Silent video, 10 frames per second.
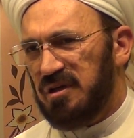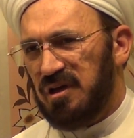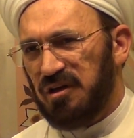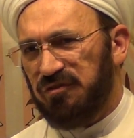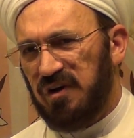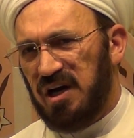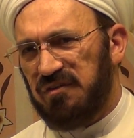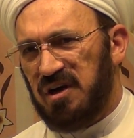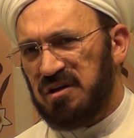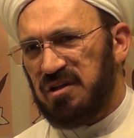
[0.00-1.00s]
like
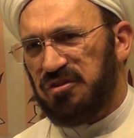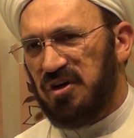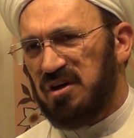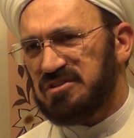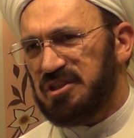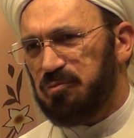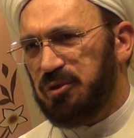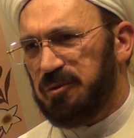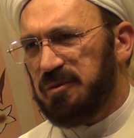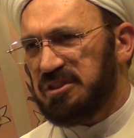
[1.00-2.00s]
five hundred thousand
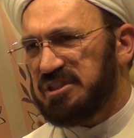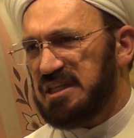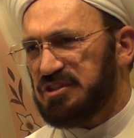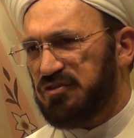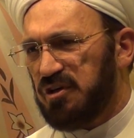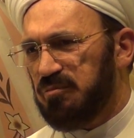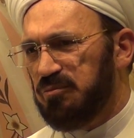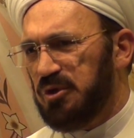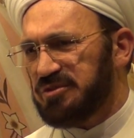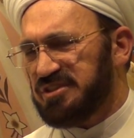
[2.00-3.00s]
people just from
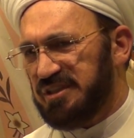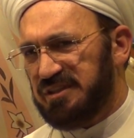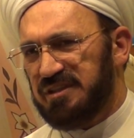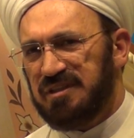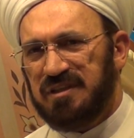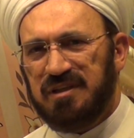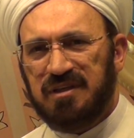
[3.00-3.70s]
Mosul,